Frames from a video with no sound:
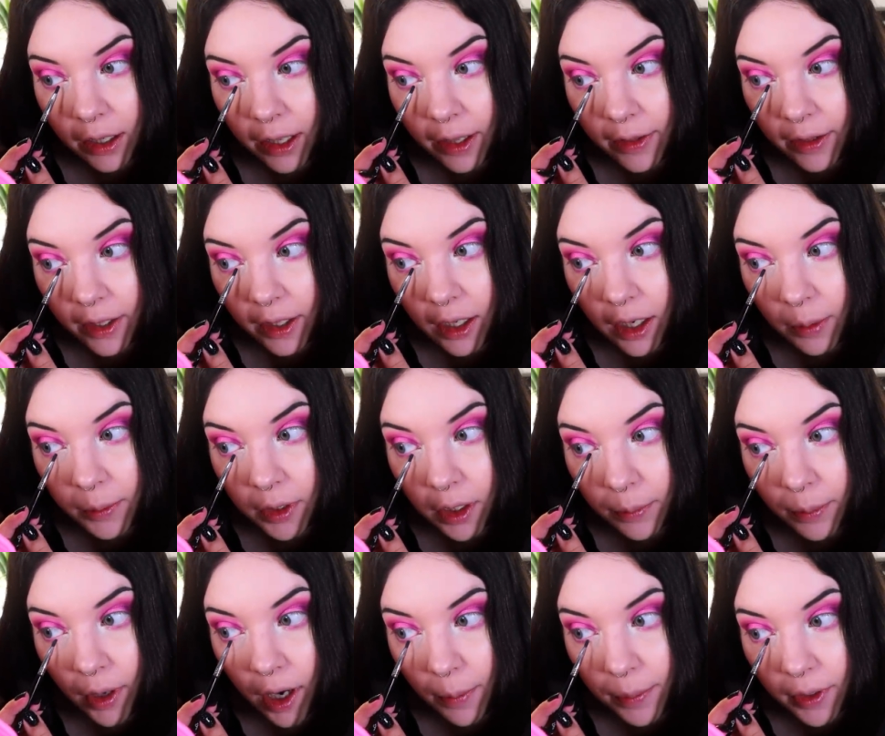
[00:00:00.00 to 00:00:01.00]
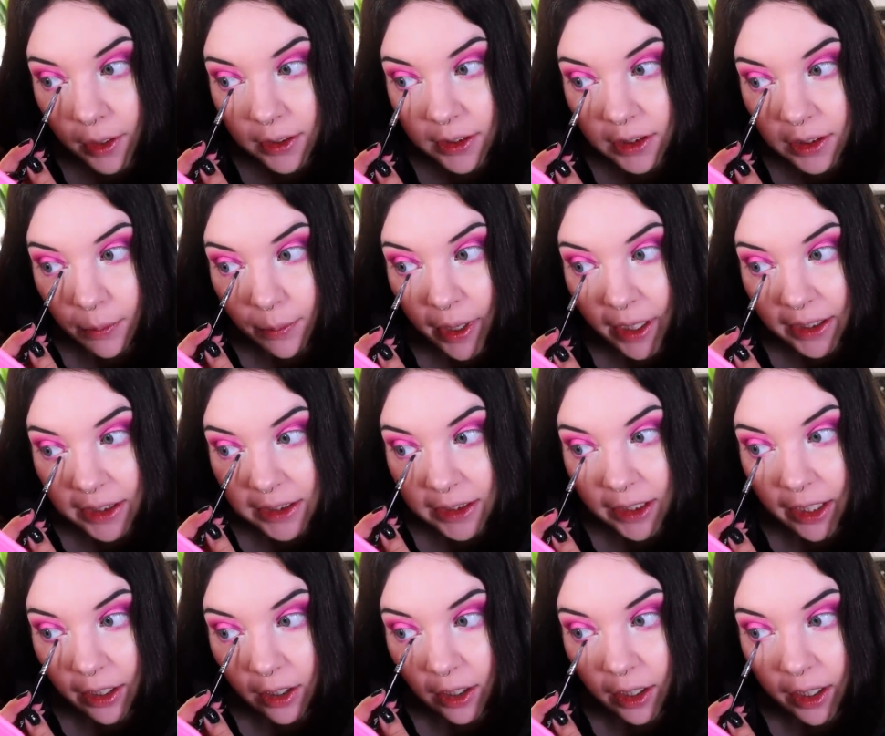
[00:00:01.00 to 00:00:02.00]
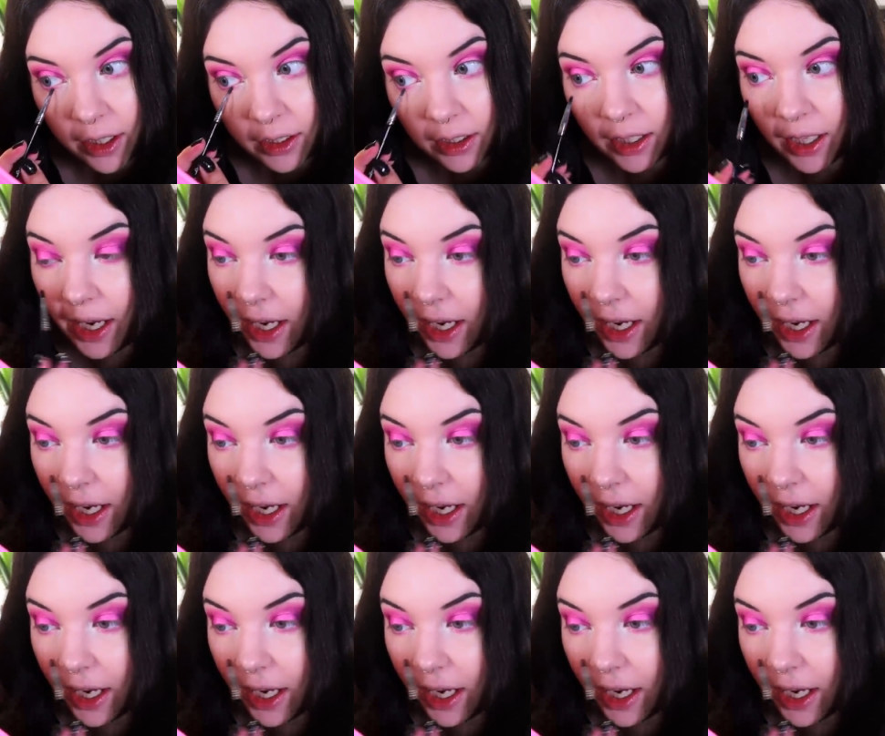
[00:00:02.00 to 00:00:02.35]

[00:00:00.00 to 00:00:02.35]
and then I'm gonna pop on some mascara and